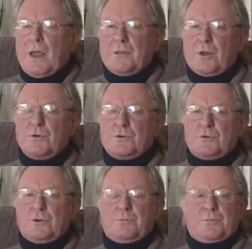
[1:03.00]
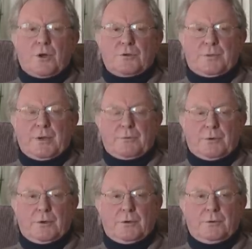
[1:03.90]
those
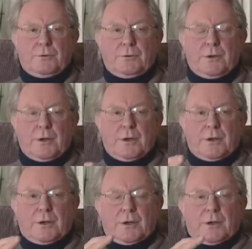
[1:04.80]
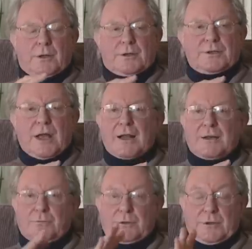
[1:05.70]
people who
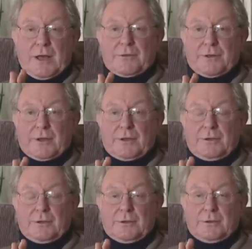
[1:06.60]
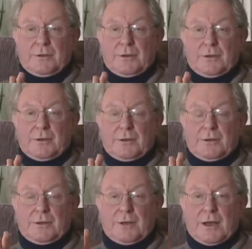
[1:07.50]
started with nothing
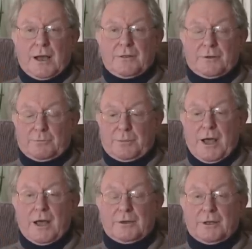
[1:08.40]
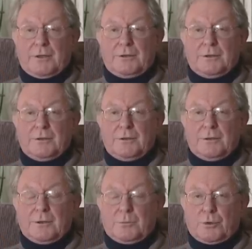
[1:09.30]
other than powder,
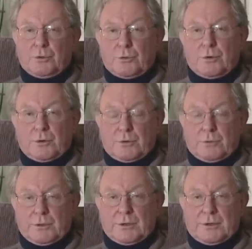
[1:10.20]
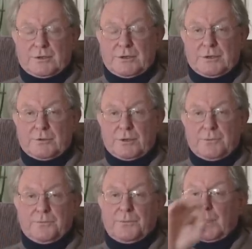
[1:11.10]
put oil with it, etc.,
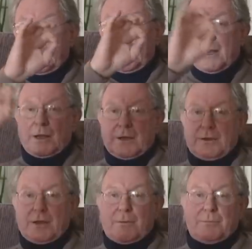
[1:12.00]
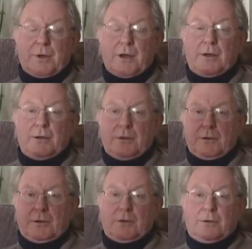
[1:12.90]
and ended up by
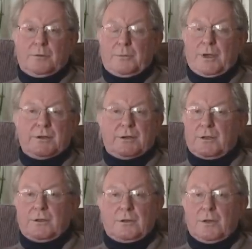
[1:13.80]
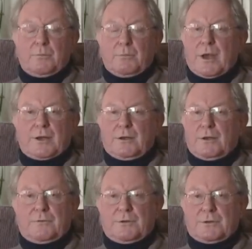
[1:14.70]
painting
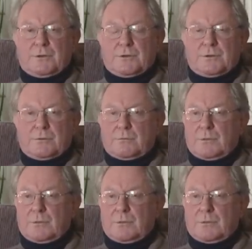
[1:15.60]
magnificent